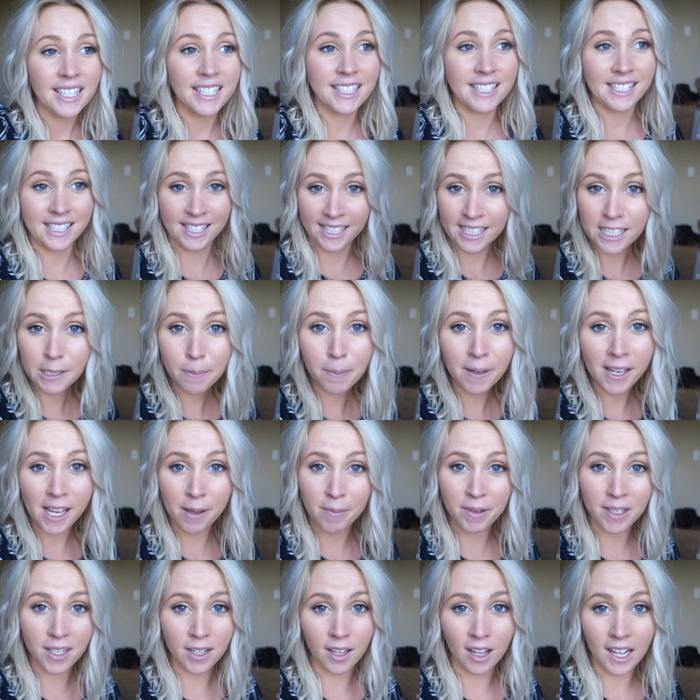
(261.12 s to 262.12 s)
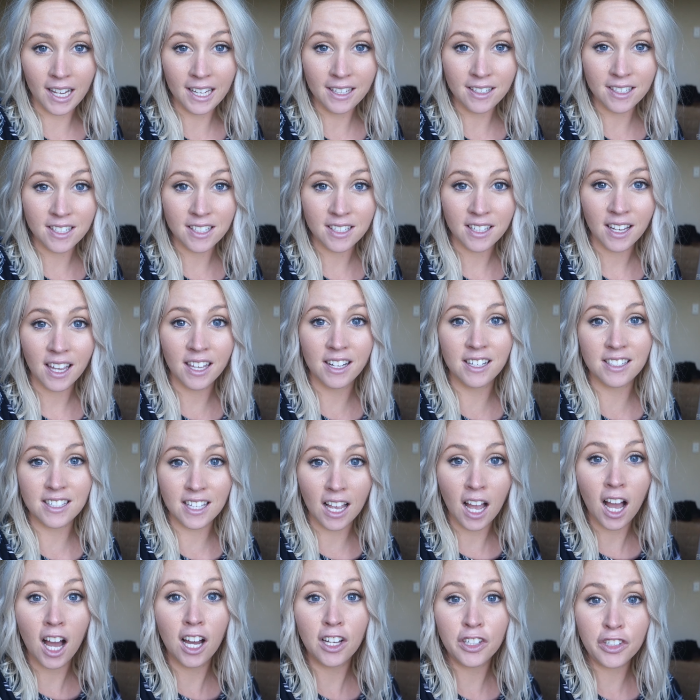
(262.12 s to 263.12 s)
It's 6 p.m. at night and
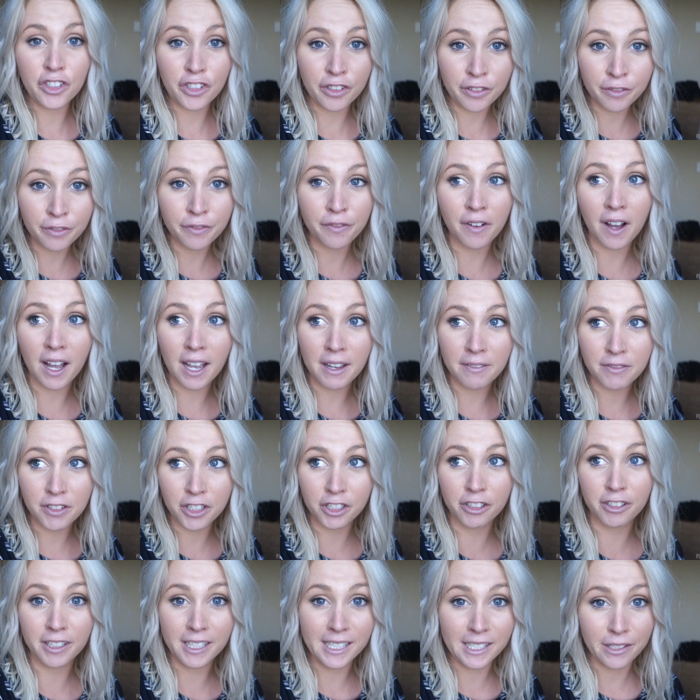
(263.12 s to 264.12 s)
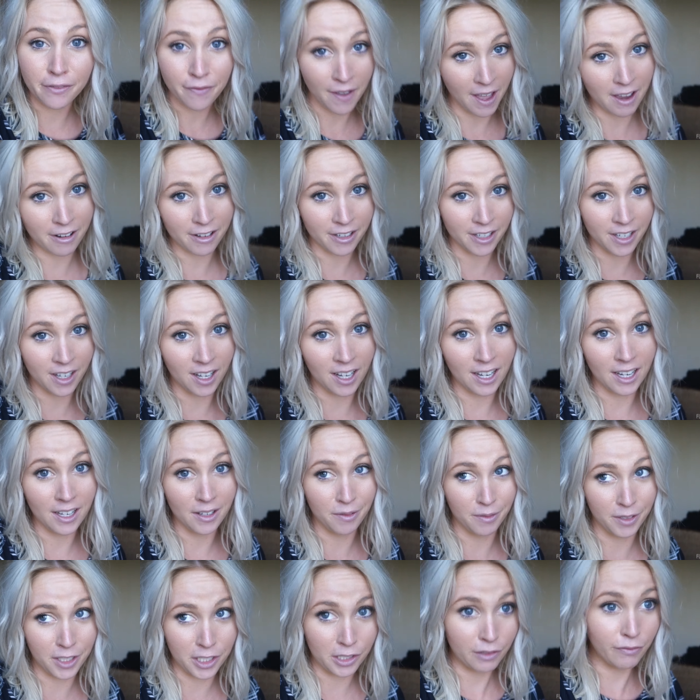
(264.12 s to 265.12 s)
it's 105 degrees
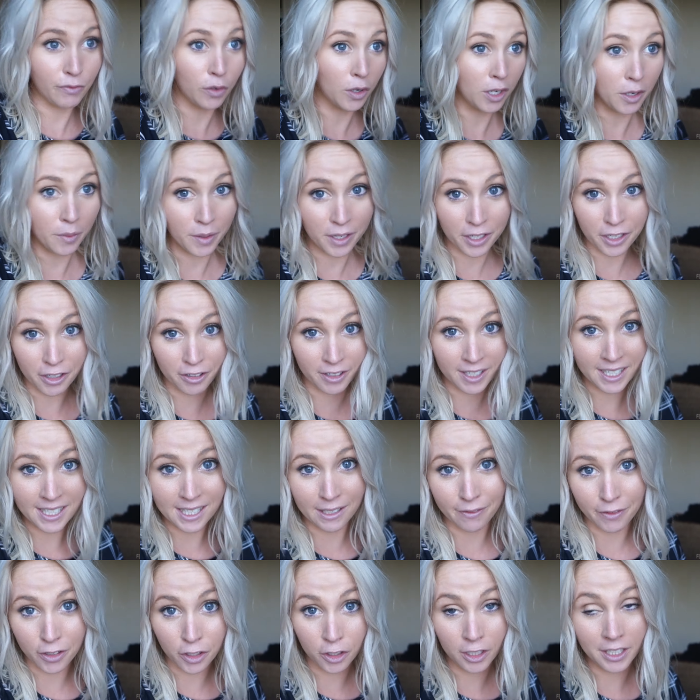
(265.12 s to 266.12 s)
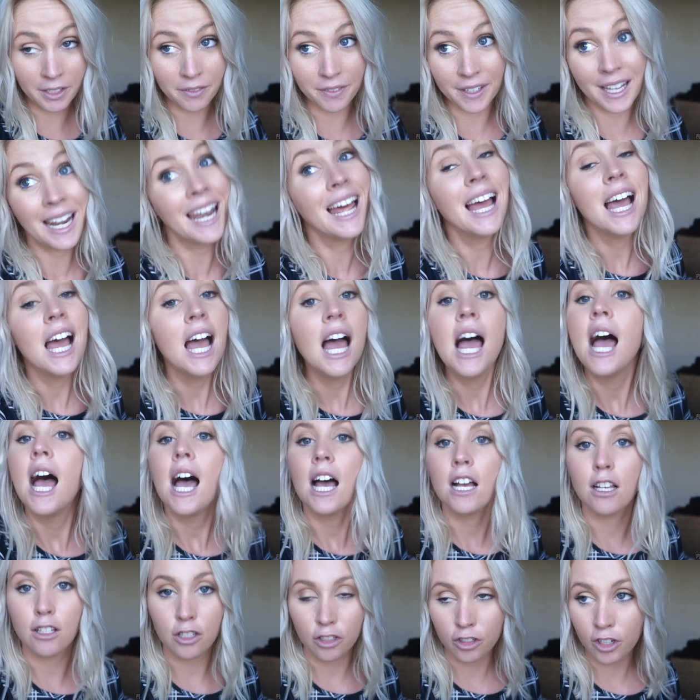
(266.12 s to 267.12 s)
Fahrenheit, which is 41 degrees if you live in
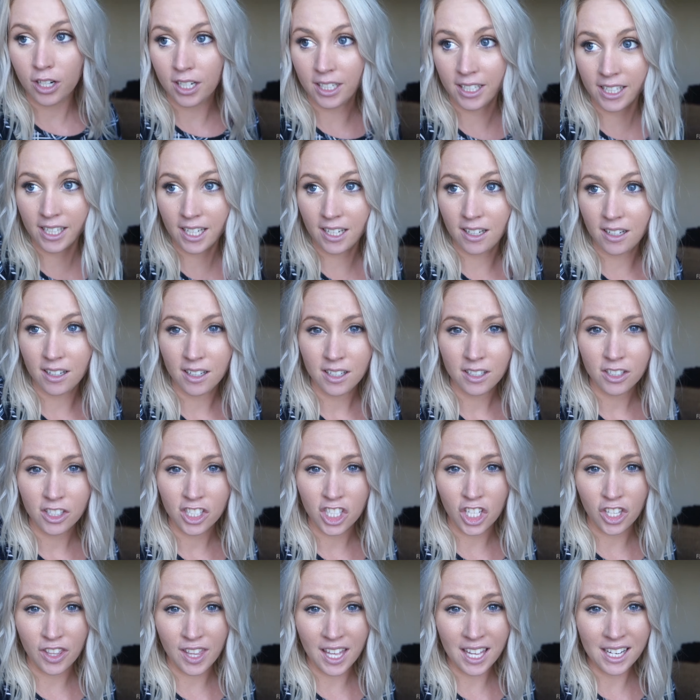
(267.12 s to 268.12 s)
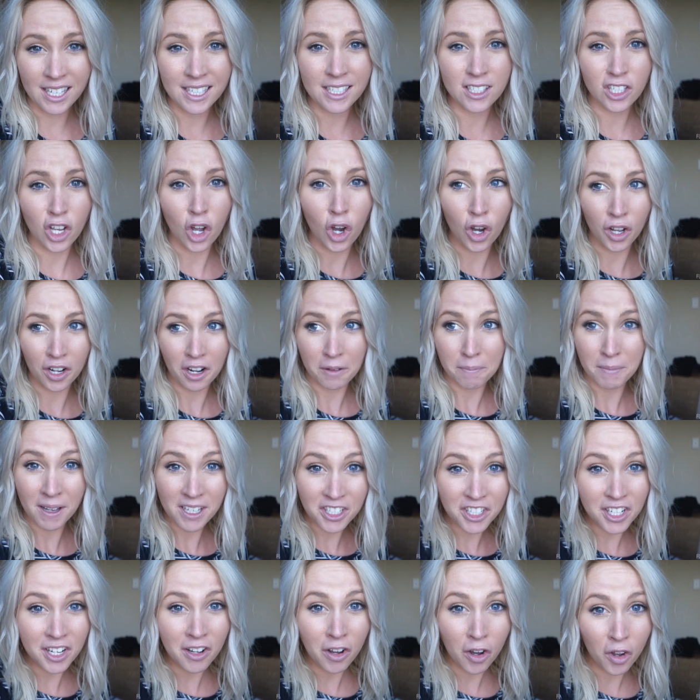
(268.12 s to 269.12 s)
Australia. So that is hot.
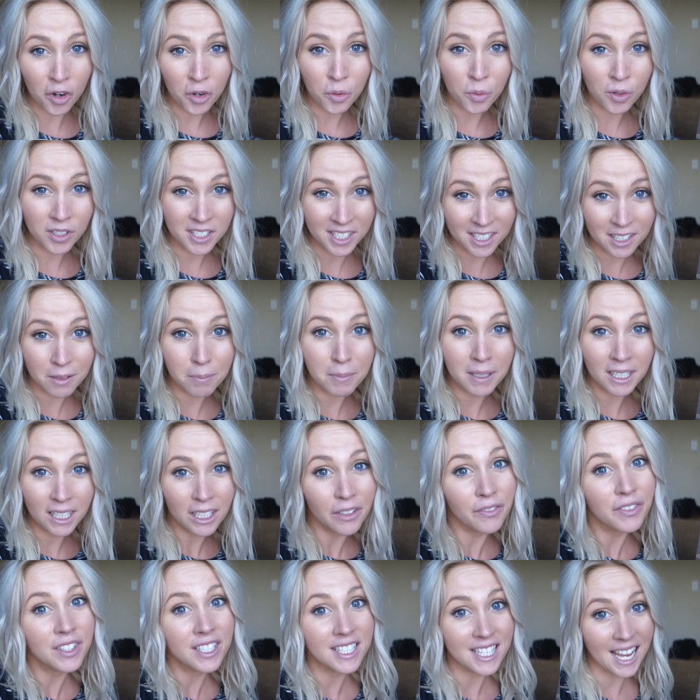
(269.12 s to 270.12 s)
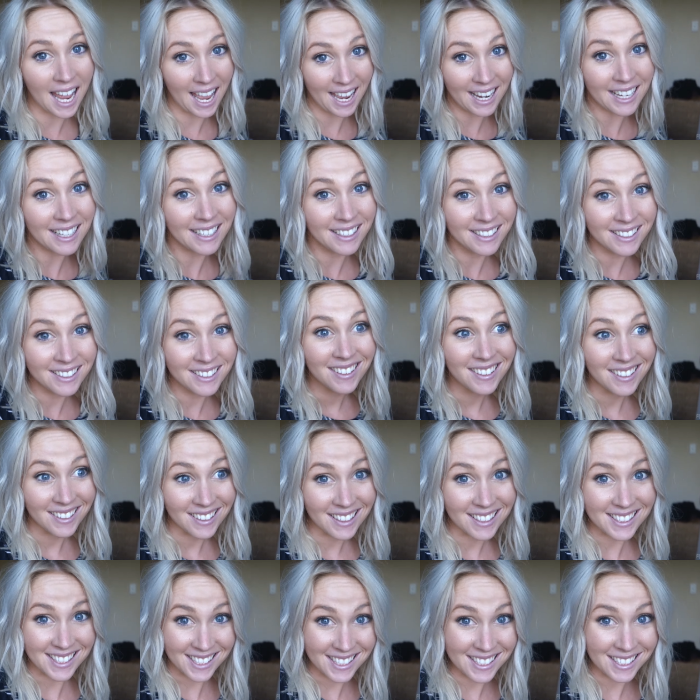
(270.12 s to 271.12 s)
Imagine how hot it was in the middle of the day.
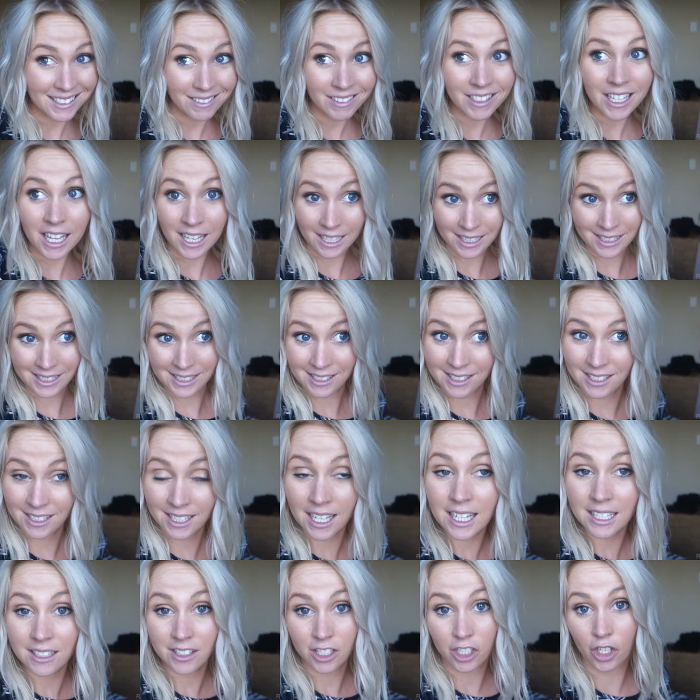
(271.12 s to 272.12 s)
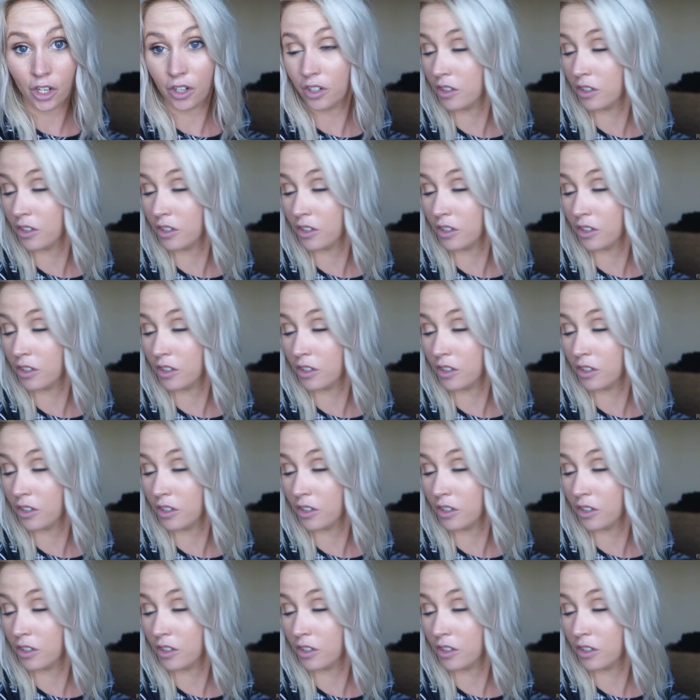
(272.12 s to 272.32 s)
It's nuts. Just nuts tell